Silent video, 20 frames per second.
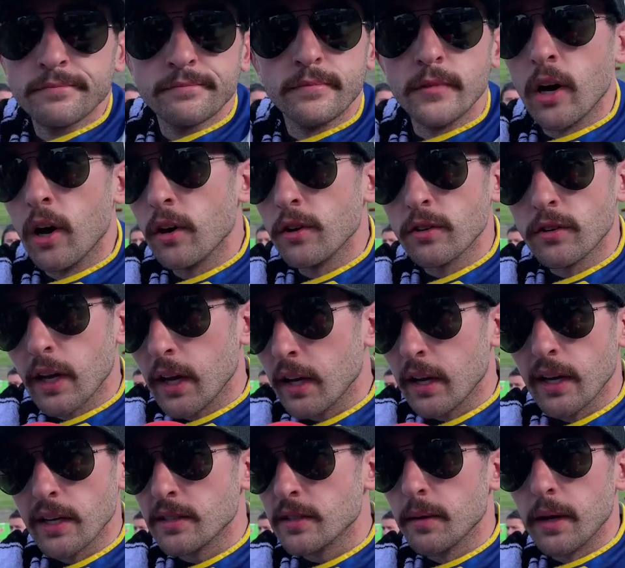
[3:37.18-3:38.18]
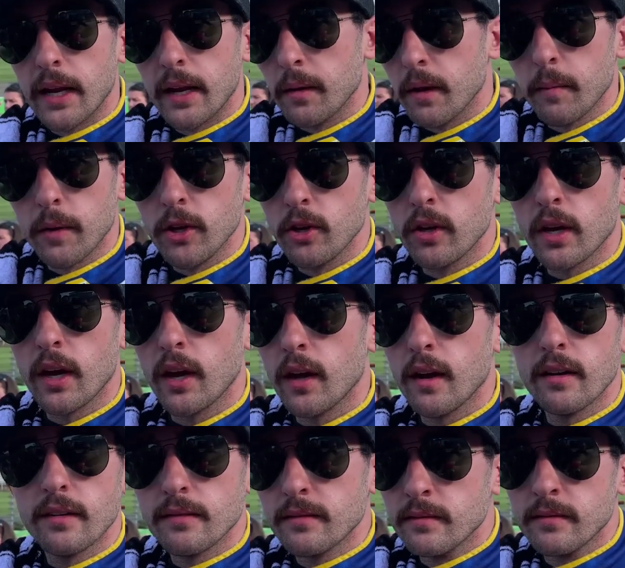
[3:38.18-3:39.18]
No, you can't get to any, I mean, you
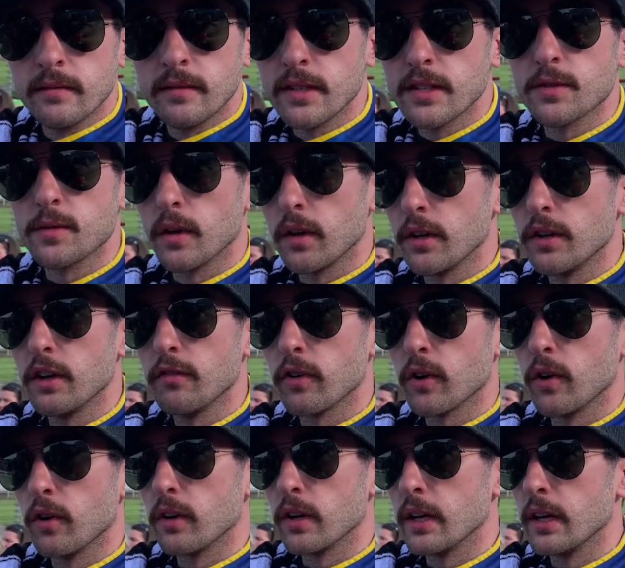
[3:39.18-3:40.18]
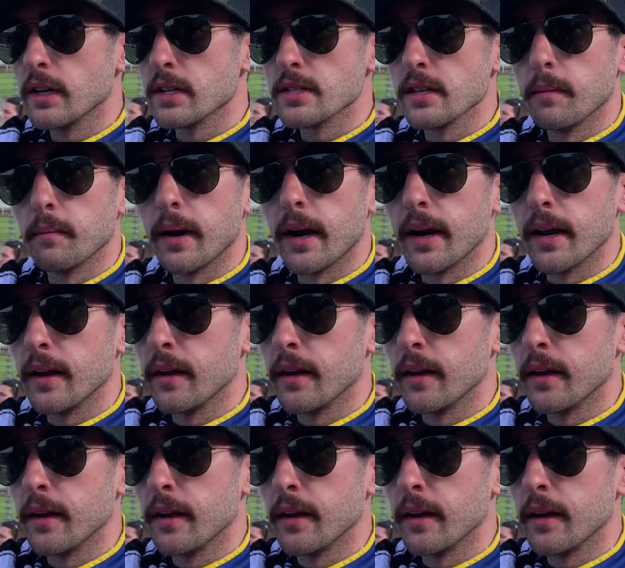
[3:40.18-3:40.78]
can't. It's really difficult to get to somebody,